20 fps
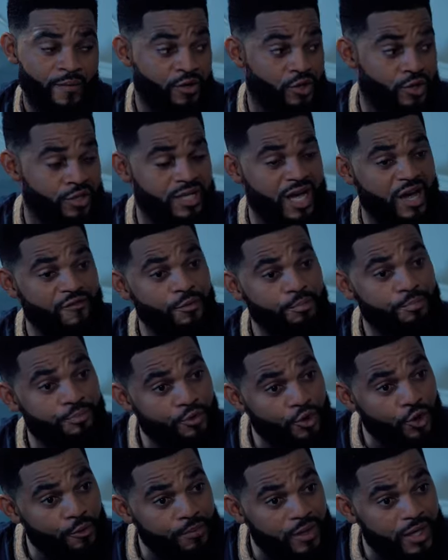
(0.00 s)
She's having
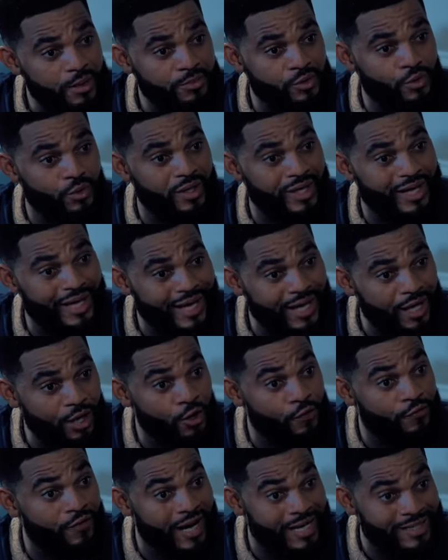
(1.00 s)
problems with the
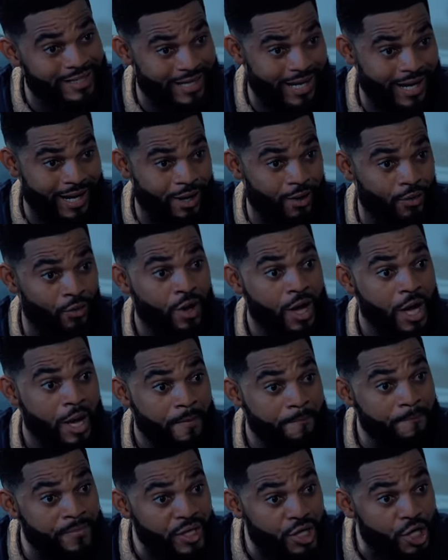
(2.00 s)
king of her town
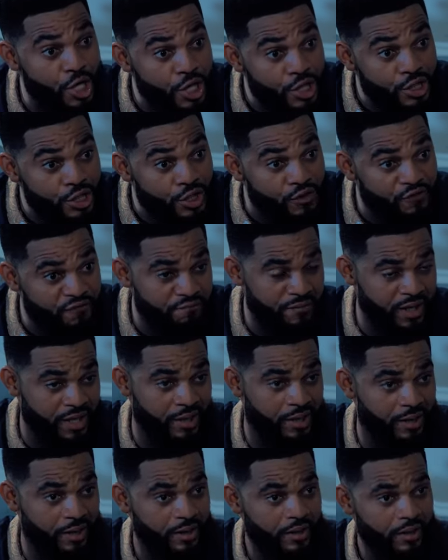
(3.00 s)
because of me.